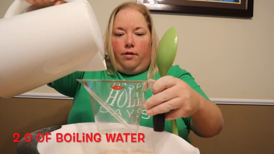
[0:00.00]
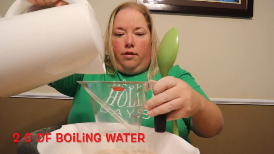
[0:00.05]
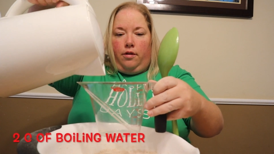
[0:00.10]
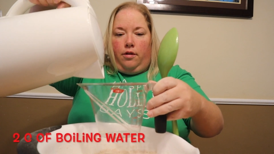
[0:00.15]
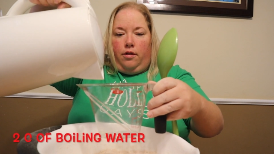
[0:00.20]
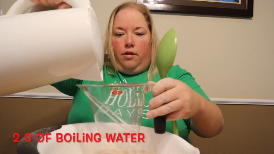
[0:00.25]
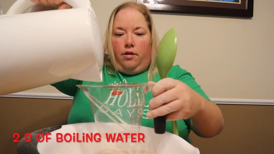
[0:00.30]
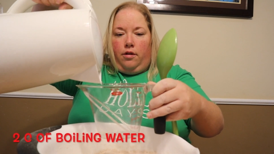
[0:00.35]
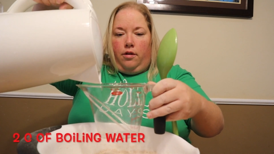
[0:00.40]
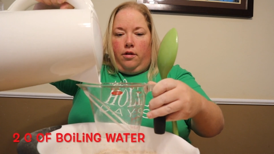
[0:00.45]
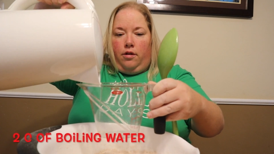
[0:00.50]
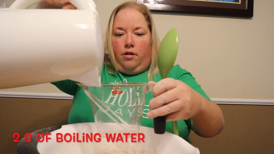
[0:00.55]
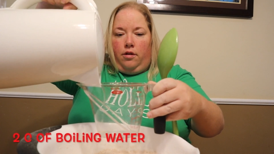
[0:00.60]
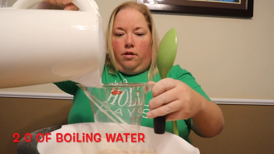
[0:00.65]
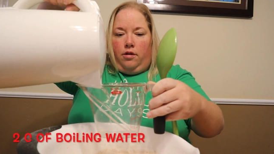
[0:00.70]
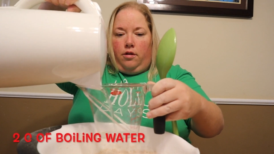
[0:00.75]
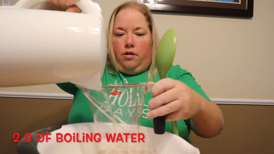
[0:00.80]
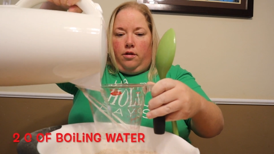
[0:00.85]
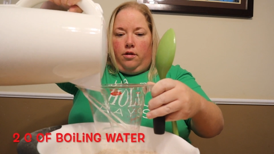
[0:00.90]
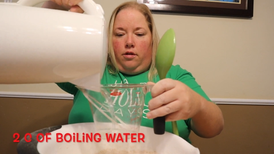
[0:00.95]

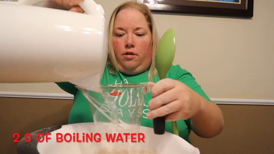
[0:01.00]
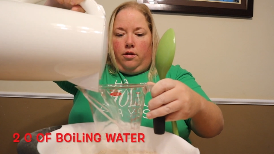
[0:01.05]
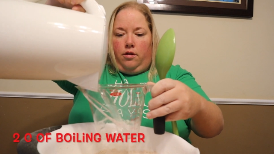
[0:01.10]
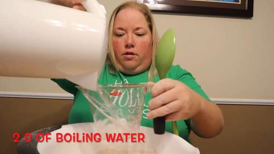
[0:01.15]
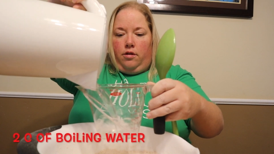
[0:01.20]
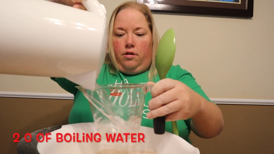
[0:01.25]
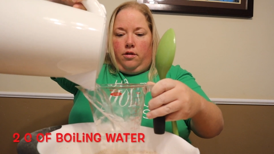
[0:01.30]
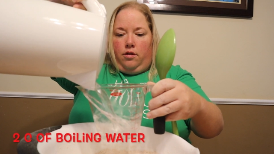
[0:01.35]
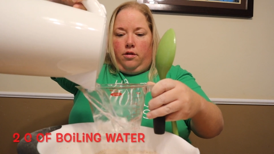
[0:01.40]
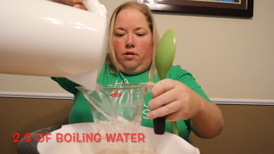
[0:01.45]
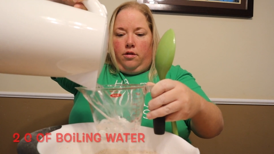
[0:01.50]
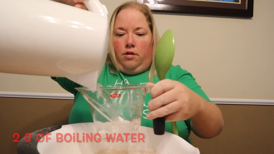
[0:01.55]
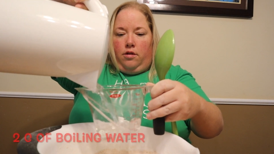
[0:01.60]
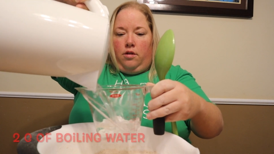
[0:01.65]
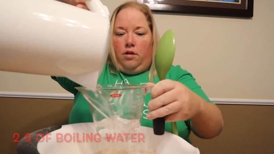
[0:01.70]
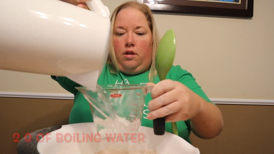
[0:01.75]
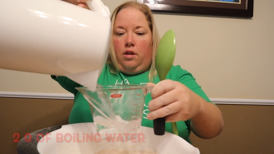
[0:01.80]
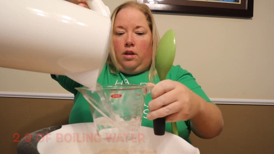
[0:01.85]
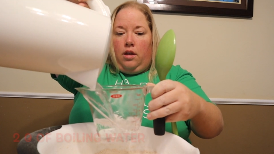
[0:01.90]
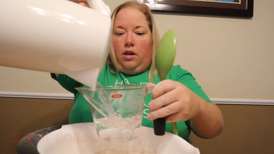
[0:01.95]

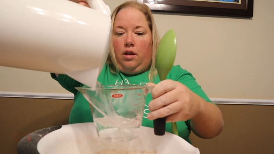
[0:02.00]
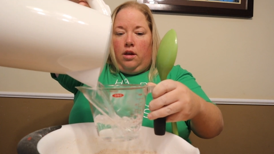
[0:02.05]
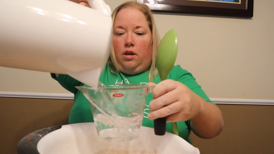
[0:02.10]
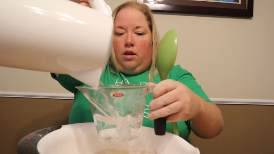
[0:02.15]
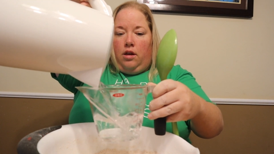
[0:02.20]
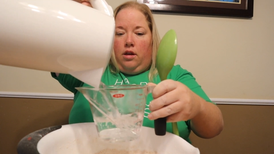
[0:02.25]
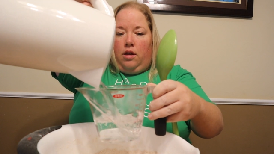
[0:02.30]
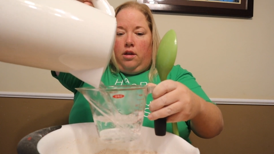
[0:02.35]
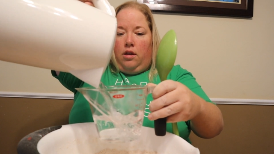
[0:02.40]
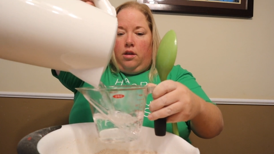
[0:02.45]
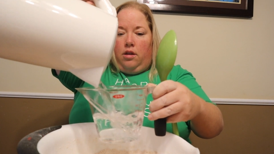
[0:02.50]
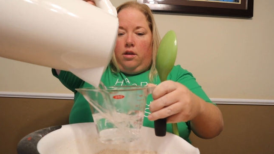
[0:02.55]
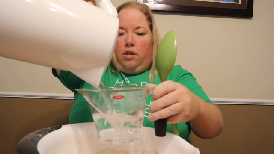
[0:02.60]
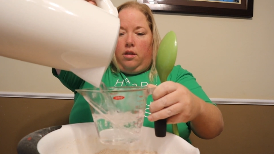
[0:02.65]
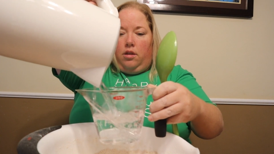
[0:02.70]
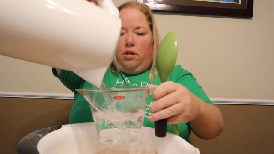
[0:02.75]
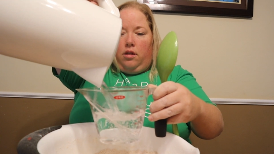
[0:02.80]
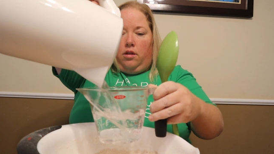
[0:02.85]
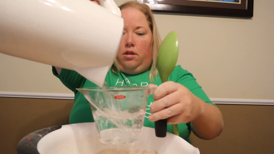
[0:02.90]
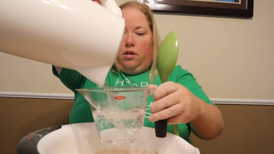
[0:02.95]

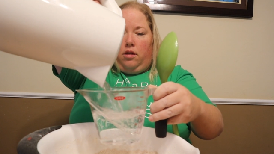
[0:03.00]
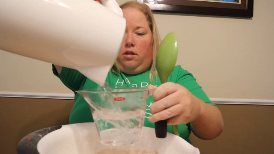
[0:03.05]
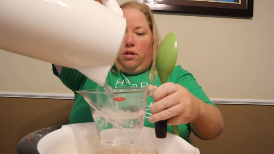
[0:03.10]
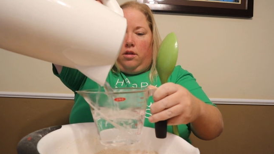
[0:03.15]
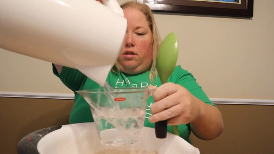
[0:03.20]
(silence)